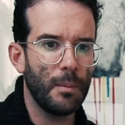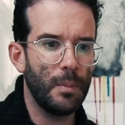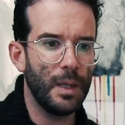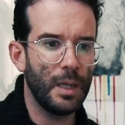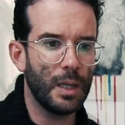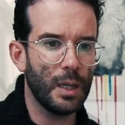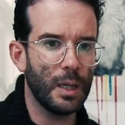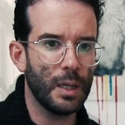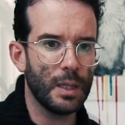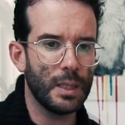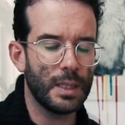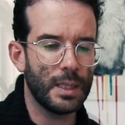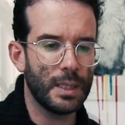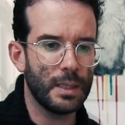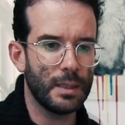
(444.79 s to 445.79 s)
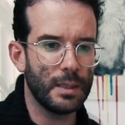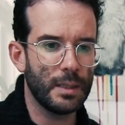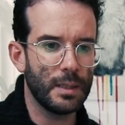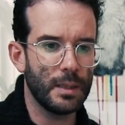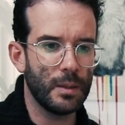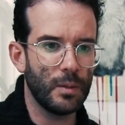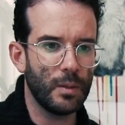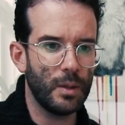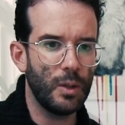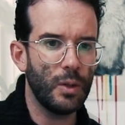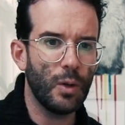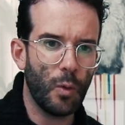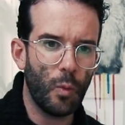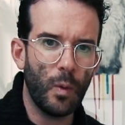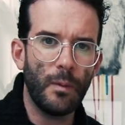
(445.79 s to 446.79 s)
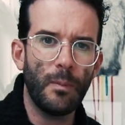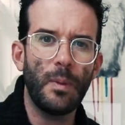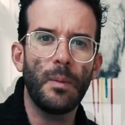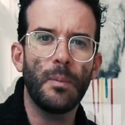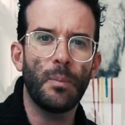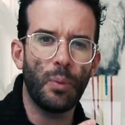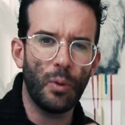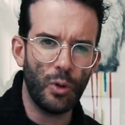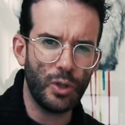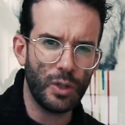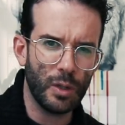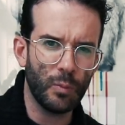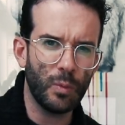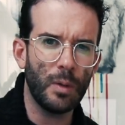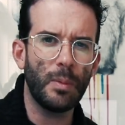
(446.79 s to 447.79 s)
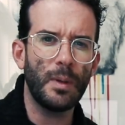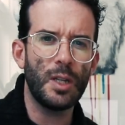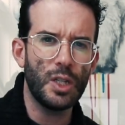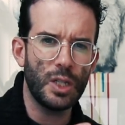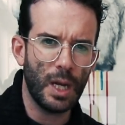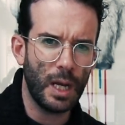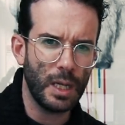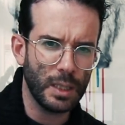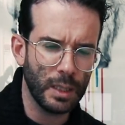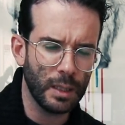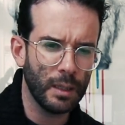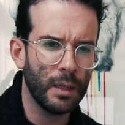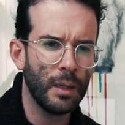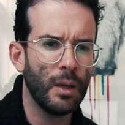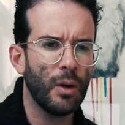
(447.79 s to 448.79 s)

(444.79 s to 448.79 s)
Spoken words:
because we've been pushing, we've been changing.